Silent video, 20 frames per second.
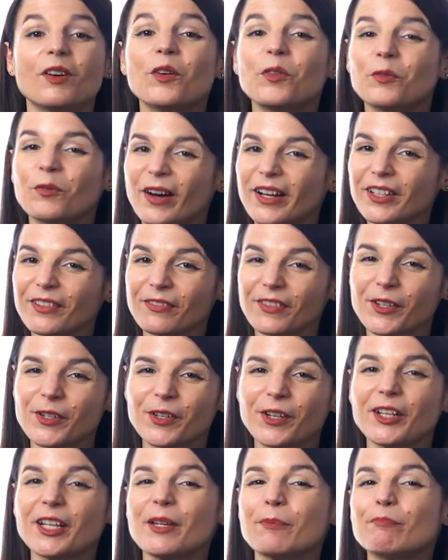What if you
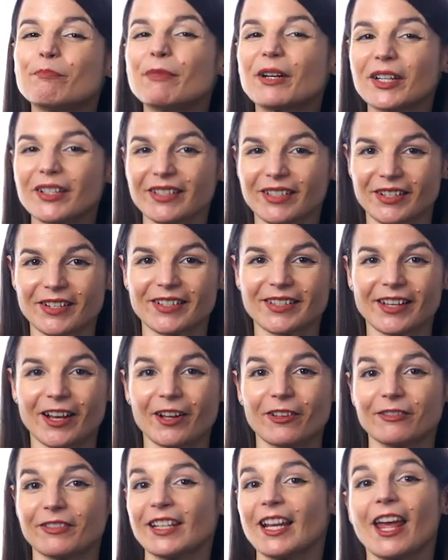could immerse
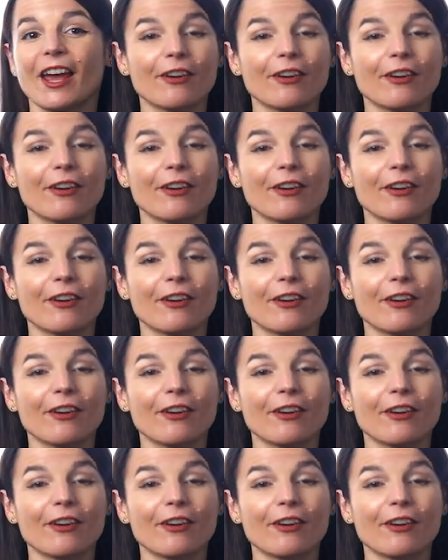yourself in